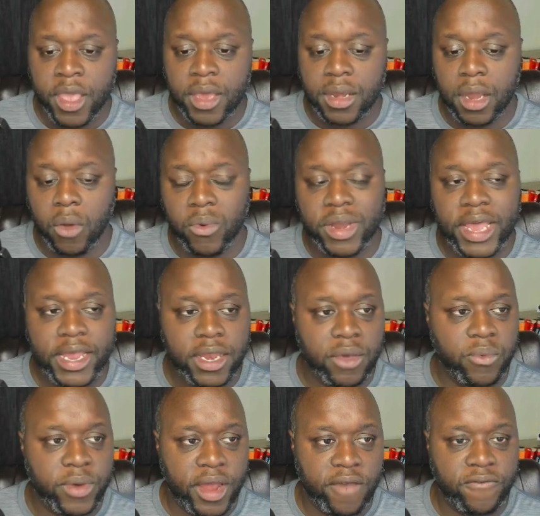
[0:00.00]
Now, what I did
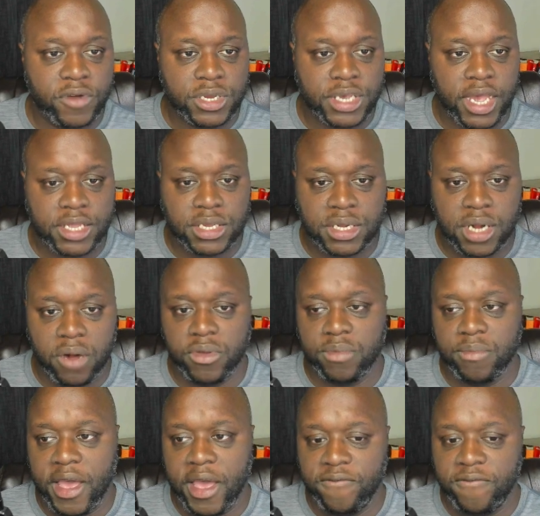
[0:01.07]
when I first got started with my